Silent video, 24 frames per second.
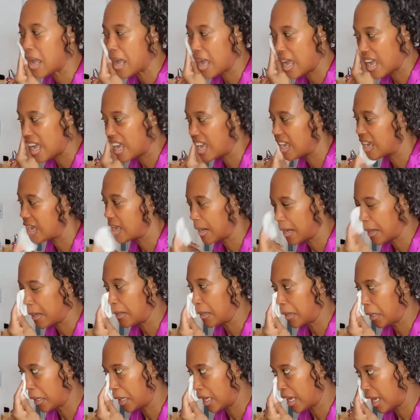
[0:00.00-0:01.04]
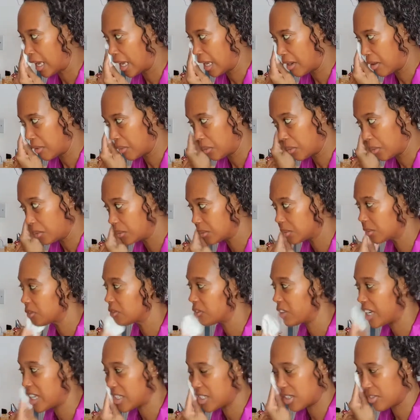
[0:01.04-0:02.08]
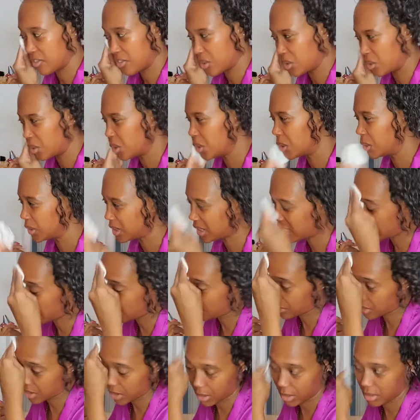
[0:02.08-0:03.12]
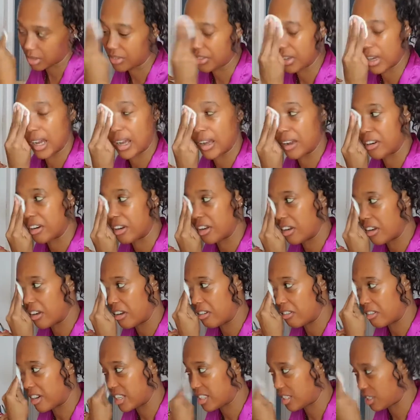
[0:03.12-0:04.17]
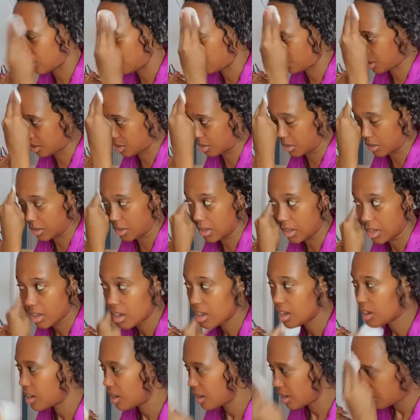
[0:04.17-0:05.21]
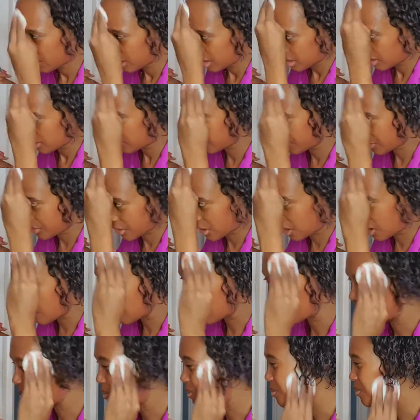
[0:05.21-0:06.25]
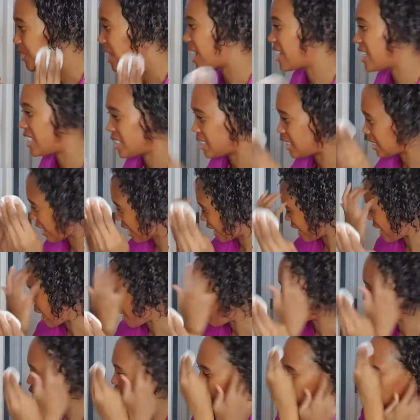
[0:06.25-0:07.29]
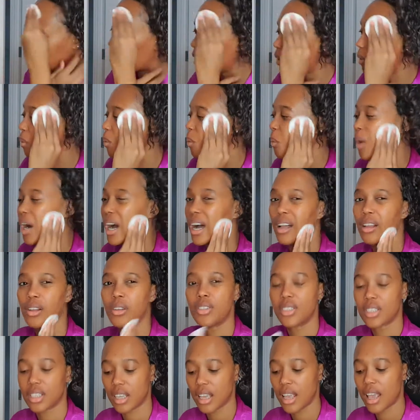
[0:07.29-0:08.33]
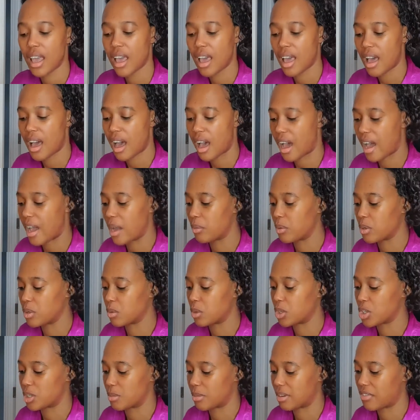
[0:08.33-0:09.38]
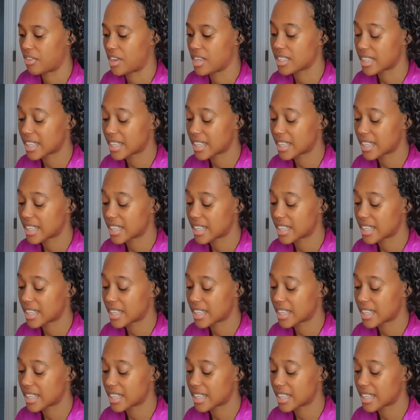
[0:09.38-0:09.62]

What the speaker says: and getting rid of all the leftover residue from that didn't get captured whilst I was washing my face.